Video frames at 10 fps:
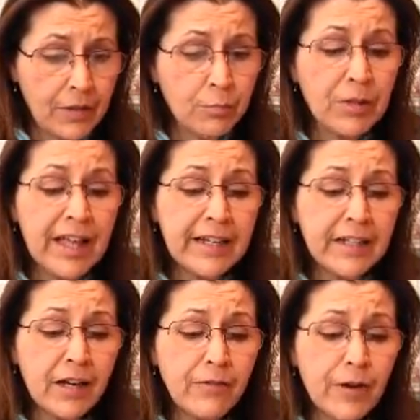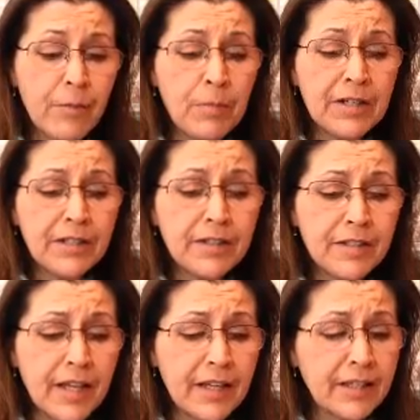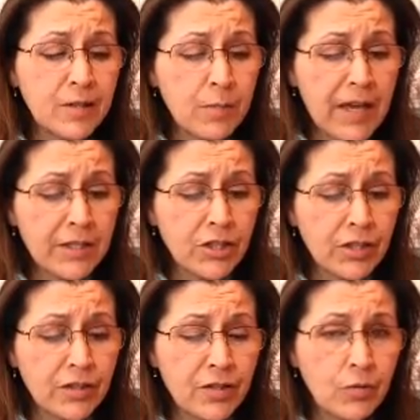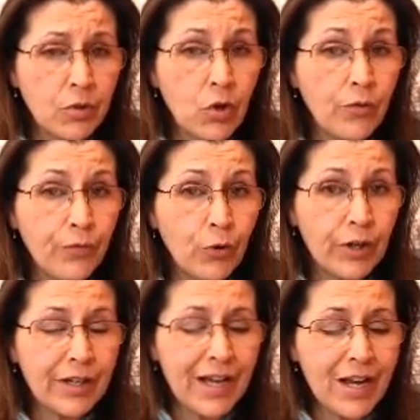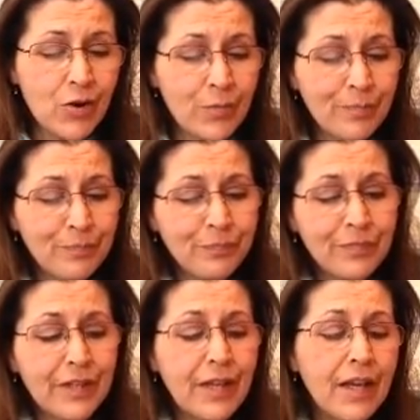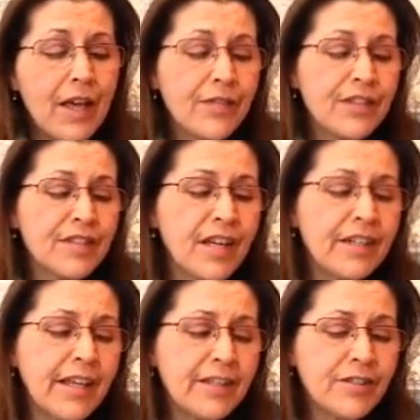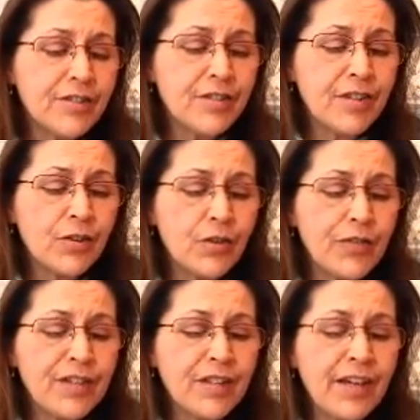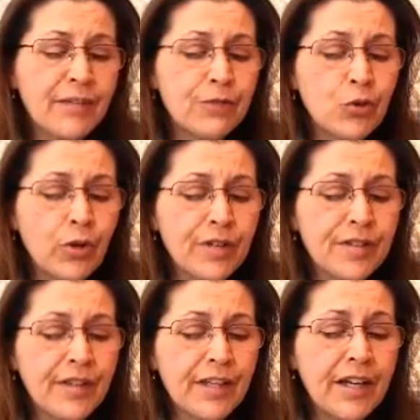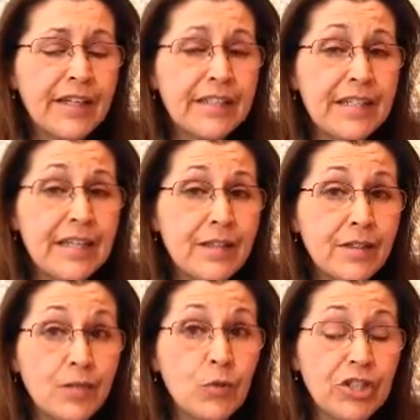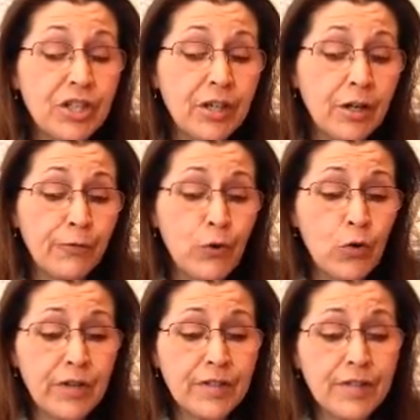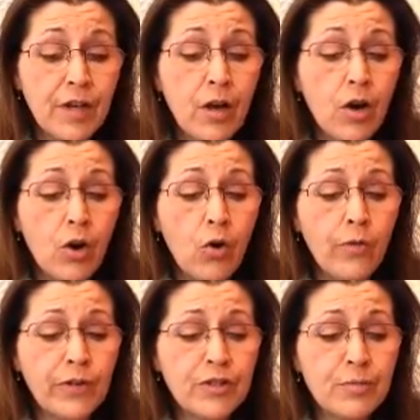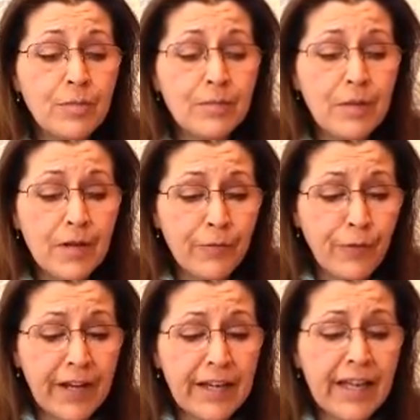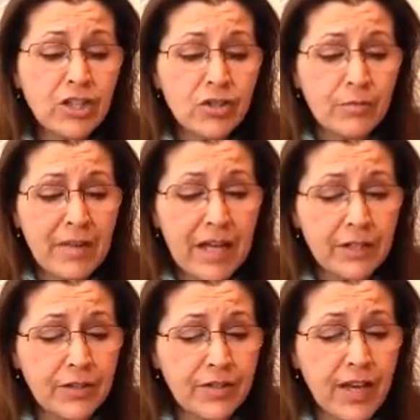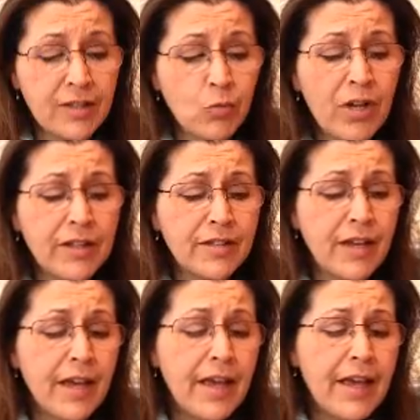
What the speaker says: the planet of abundance and expansion, so go for it now. The Sun enters the earthy sign of Taurus on the 19th, switching our focus over to financial matters, as well as